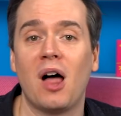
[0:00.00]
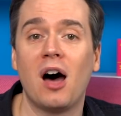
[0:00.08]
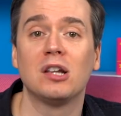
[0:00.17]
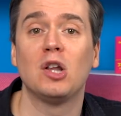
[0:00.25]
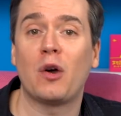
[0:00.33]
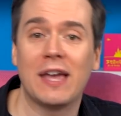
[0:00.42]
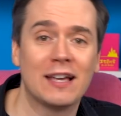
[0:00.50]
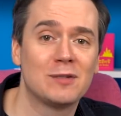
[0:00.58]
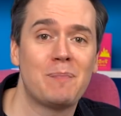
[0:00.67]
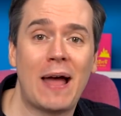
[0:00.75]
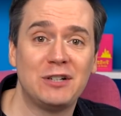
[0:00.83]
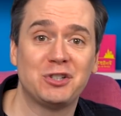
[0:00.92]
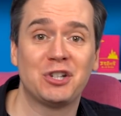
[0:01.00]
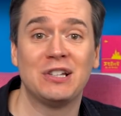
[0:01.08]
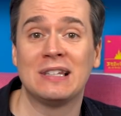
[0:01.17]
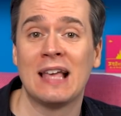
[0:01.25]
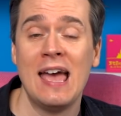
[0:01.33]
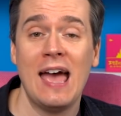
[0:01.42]
unlock
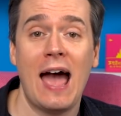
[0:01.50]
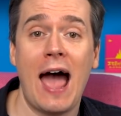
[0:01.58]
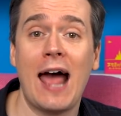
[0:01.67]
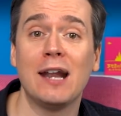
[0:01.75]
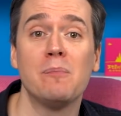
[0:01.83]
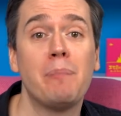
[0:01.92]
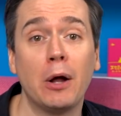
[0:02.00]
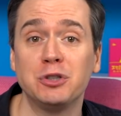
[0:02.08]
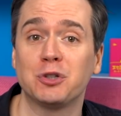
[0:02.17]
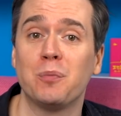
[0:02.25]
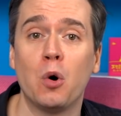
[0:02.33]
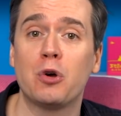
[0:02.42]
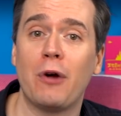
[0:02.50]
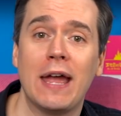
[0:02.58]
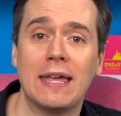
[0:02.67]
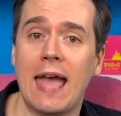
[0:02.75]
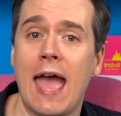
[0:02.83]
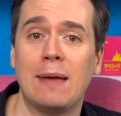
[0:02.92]
expansions and a bunch more
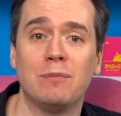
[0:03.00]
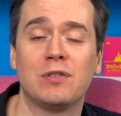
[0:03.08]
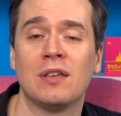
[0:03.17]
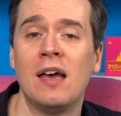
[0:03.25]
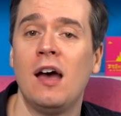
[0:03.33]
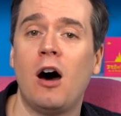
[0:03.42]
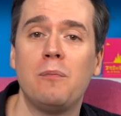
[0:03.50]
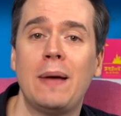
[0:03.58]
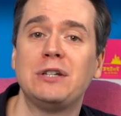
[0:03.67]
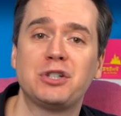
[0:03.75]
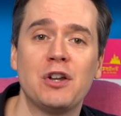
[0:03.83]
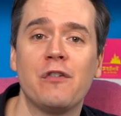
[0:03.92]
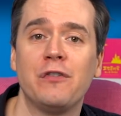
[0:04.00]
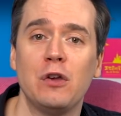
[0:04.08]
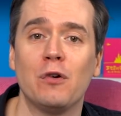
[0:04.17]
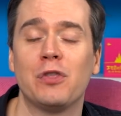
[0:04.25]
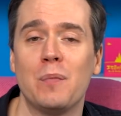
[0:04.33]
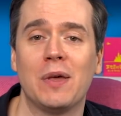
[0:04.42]
great games. I'll mention a few
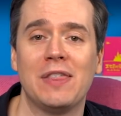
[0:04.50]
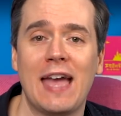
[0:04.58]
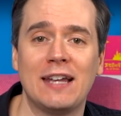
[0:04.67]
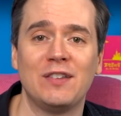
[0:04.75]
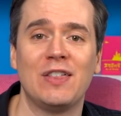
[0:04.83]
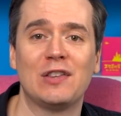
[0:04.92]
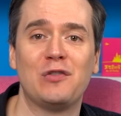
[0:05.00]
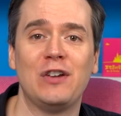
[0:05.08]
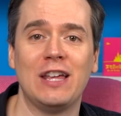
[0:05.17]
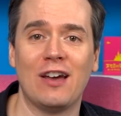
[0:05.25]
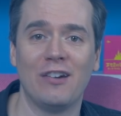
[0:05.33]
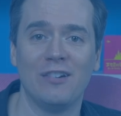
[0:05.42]
of them at the end of this video.